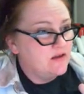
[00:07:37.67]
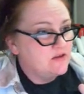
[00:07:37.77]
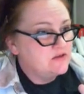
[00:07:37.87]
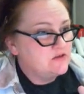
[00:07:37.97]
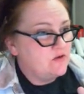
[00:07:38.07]

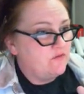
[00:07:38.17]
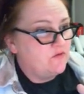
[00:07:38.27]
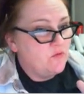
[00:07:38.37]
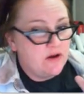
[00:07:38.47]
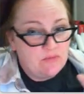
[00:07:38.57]
So if
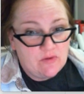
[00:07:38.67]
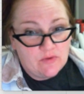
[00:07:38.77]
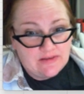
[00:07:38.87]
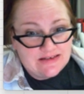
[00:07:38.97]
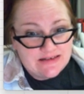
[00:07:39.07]
you want to be
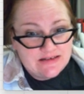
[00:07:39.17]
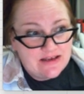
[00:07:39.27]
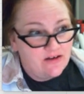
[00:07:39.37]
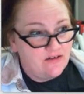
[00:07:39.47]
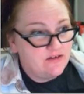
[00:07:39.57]
really
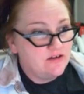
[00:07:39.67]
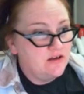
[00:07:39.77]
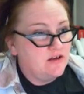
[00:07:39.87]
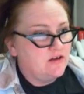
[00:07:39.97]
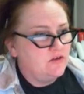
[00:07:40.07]
detailed,
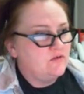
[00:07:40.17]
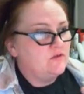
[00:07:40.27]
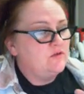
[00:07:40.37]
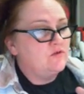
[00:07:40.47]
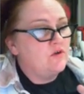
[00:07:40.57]

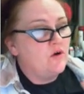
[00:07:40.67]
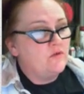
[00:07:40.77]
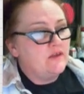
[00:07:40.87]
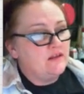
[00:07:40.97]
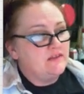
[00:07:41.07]
you
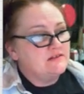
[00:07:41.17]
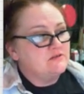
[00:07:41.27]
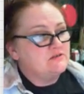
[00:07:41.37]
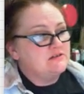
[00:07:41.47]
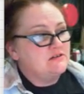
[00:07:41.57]
know that this
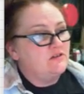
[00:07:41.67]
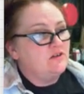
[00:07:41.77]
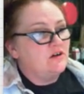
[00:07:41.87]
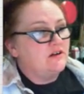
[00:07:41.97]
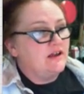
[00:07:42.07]
will still
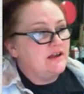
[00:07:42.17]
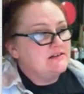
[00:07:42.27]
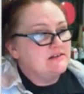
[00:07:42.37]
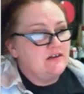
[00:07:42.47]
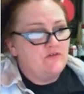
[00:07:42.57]
look
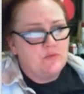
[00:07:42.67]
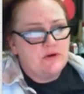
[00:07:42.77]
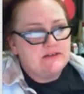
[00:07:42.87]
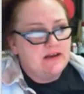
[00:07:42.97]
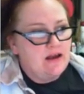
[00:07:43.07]
nice if you
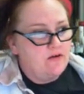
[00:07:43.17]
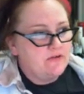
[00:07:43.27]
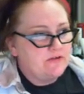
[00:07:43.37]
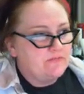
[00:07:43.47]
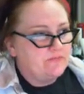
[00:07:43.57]
print it
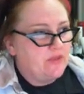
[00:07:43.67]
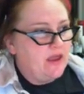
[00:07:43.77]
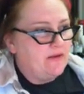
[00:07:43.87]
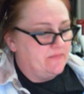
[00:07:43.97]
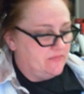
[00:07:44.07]
out.
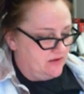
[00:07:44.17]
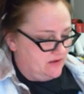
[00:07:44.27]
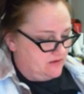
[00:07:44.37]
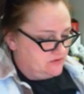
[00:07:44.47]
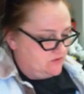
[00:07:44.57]
Okay.
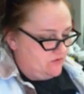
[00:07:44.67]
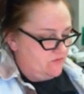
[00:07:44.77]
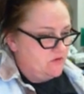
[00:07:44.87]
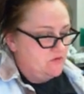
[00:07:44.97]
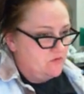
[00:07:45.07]
So
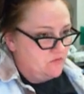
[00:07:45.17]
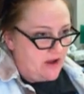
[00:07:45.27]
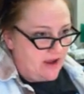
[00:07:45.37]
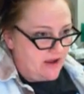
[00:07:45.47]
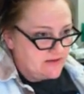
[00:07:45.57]
if you
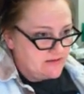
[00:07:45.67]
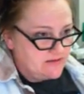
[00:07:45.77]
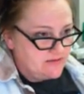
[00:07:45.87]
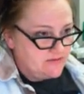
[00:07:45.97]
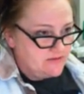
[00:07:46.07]

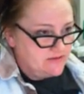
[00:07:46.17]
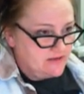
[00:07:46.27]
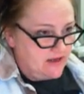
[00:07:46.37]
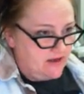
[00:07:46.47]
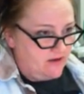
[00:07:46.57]
write,
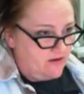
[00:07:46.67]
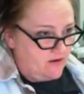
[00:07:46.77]
say,